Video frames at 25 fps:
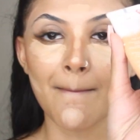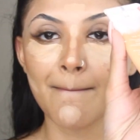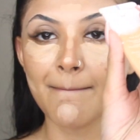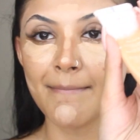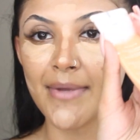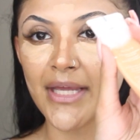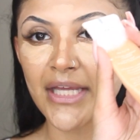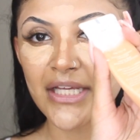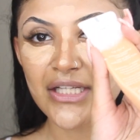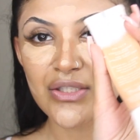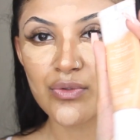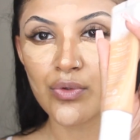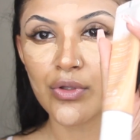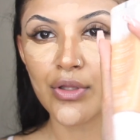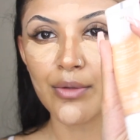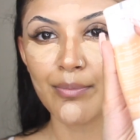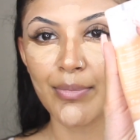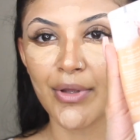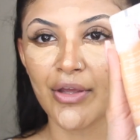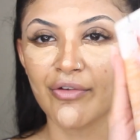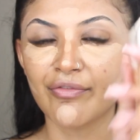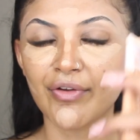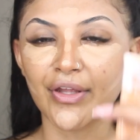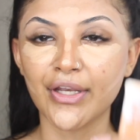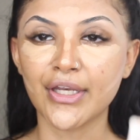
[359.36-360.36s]
mixed with a
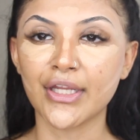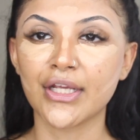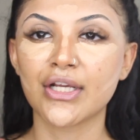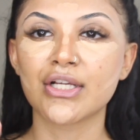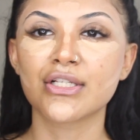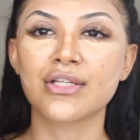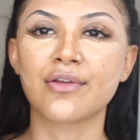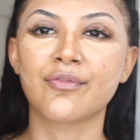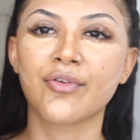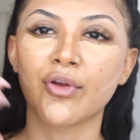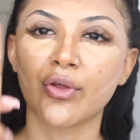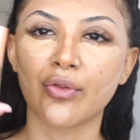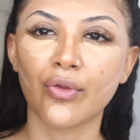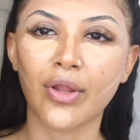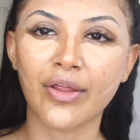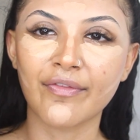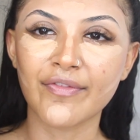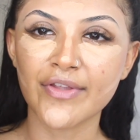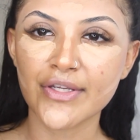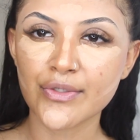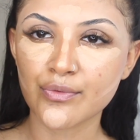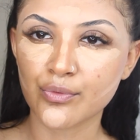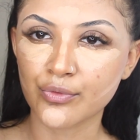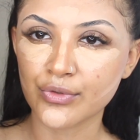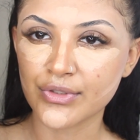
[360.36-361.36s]
bit of Fenty because I feel like
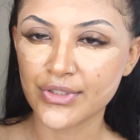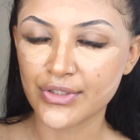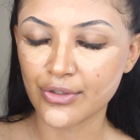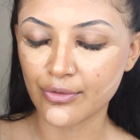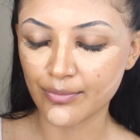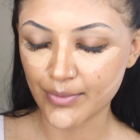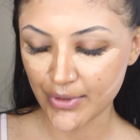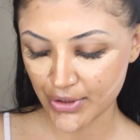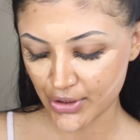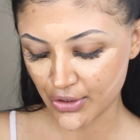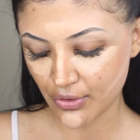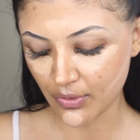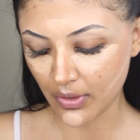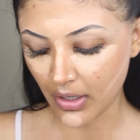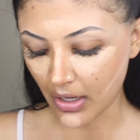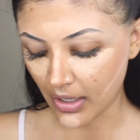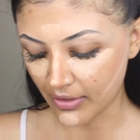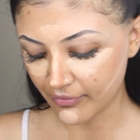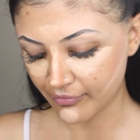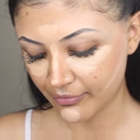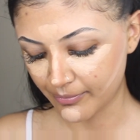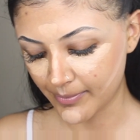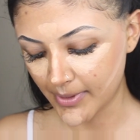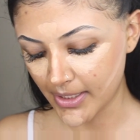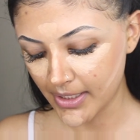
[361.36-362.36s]
this will still be too
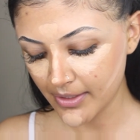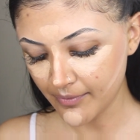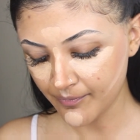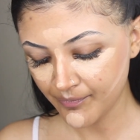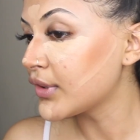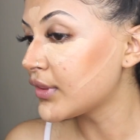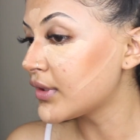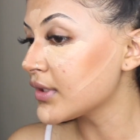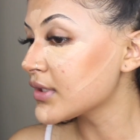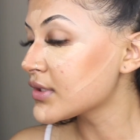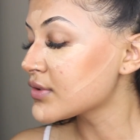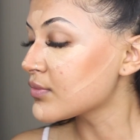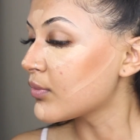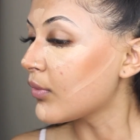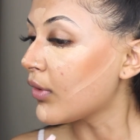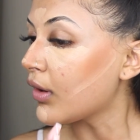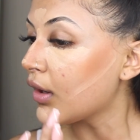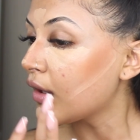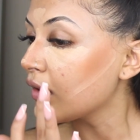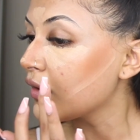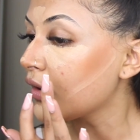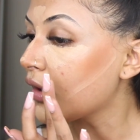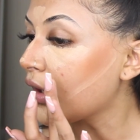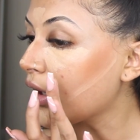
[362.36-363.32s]
light for me. With this one,